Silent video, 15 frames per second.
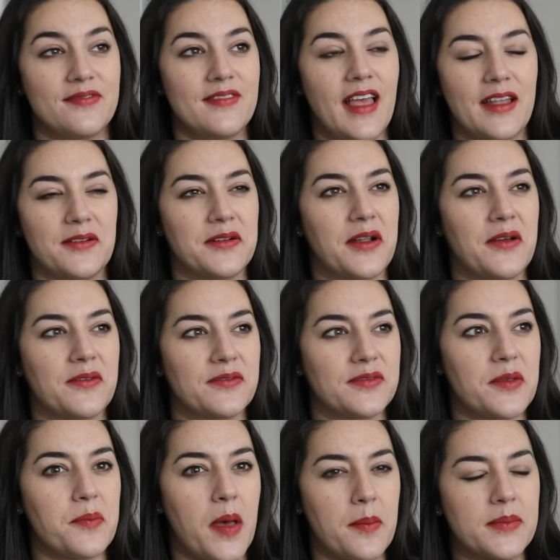I don't know,
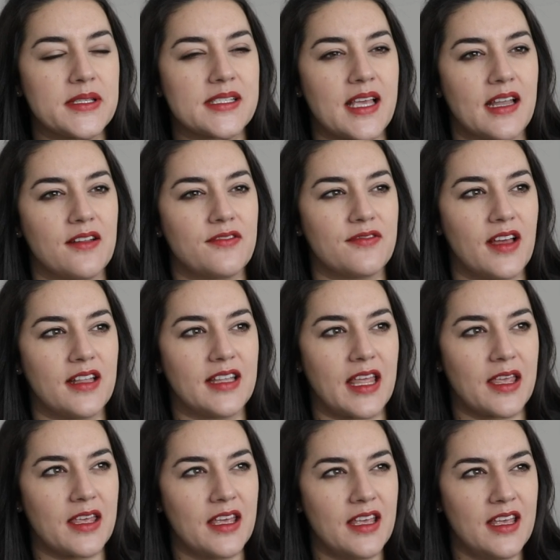the bump is kind of fun.
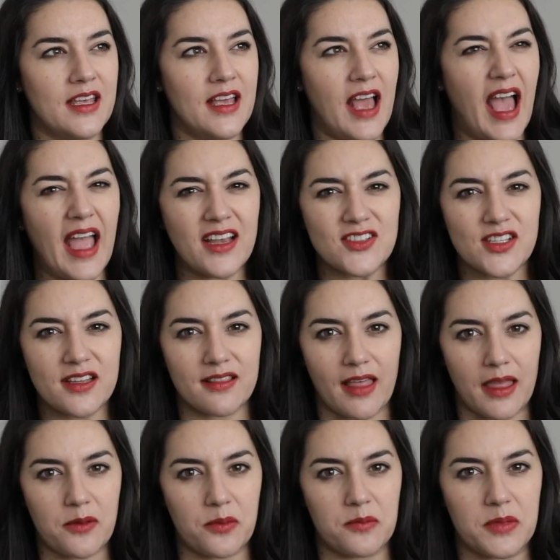Like, I actually
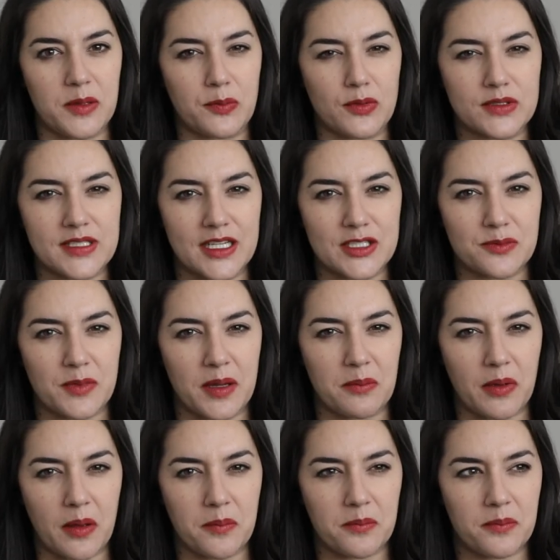like when people touch my
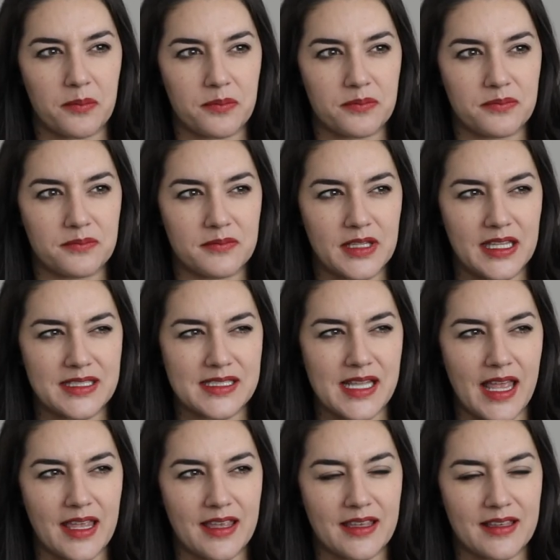bump. It's
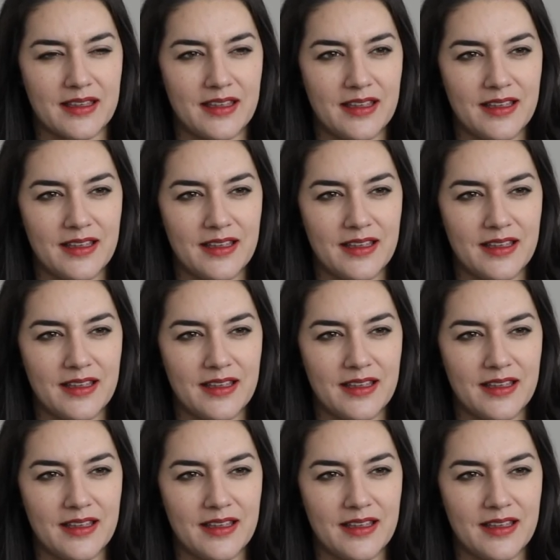like,